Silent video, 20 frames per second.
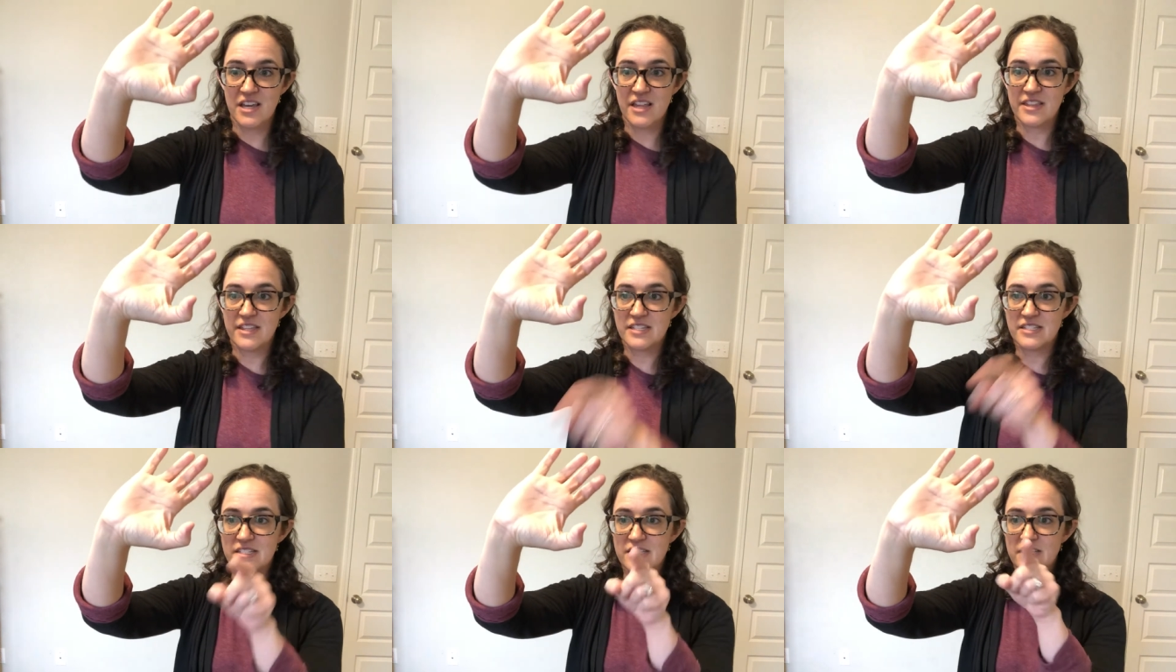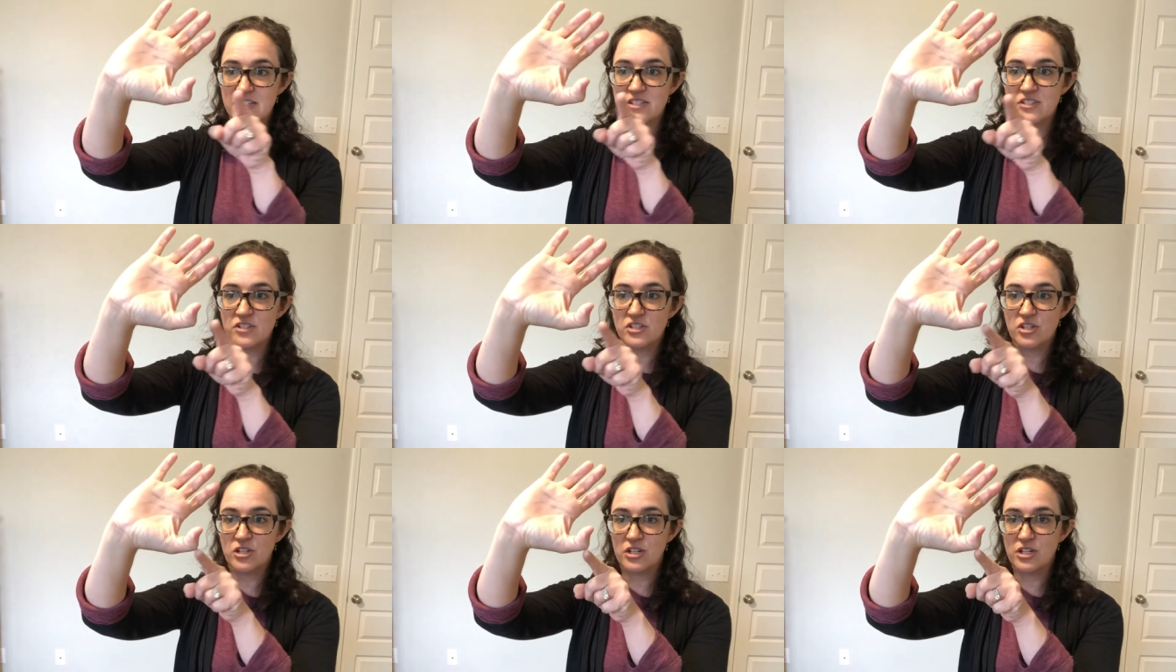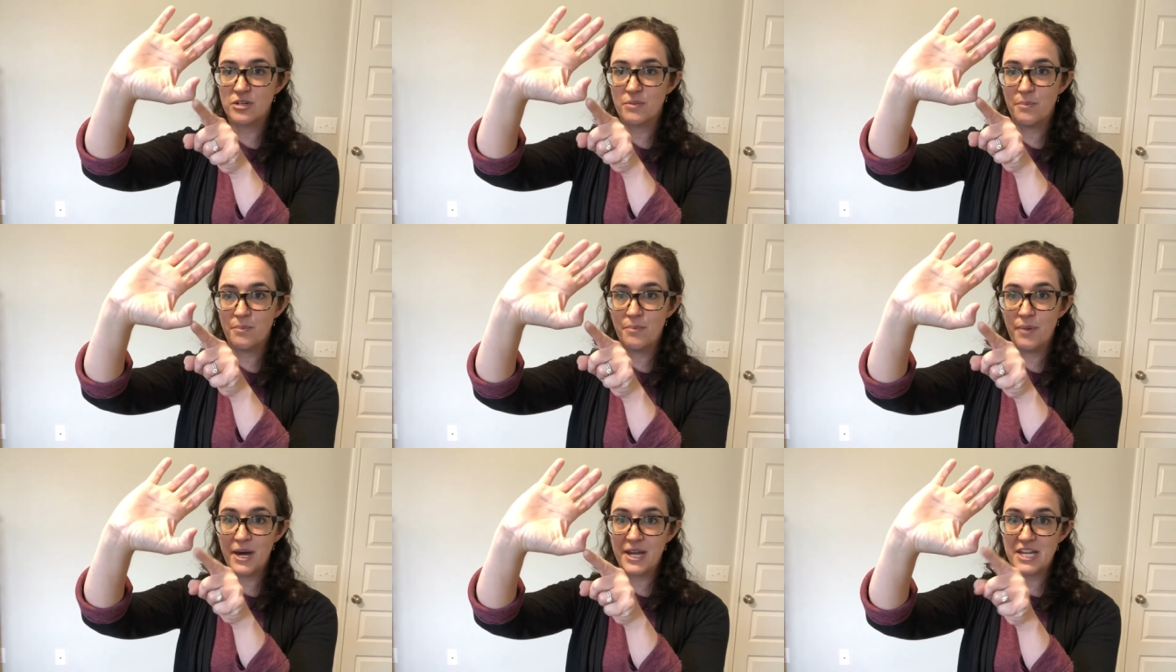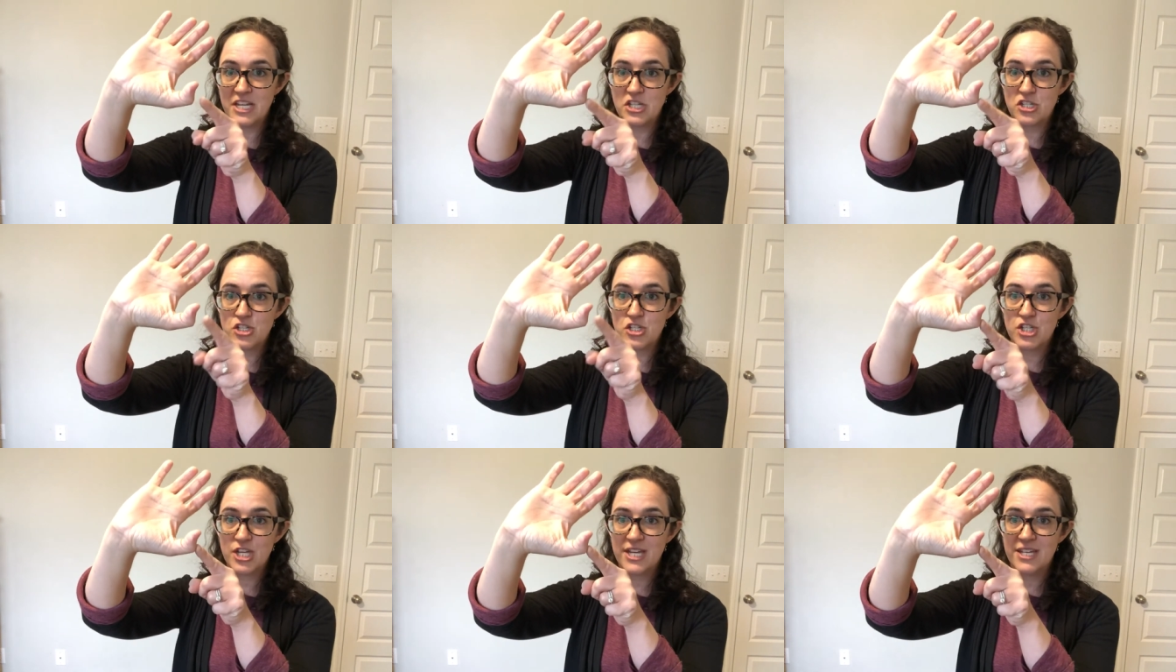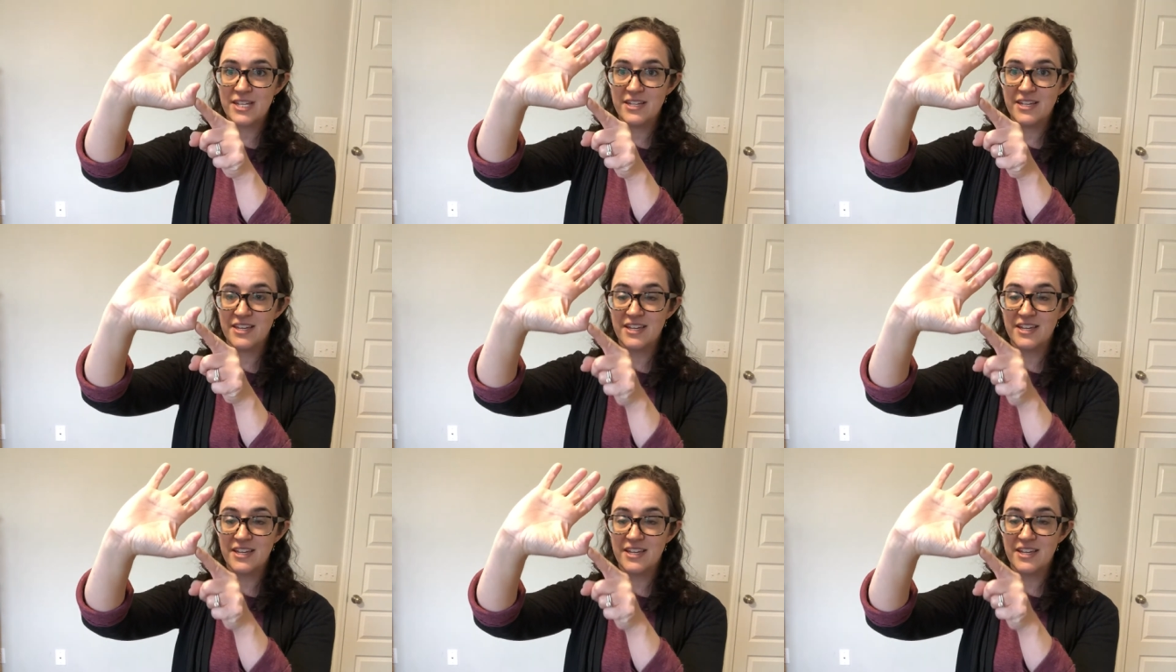This is your bunny's chin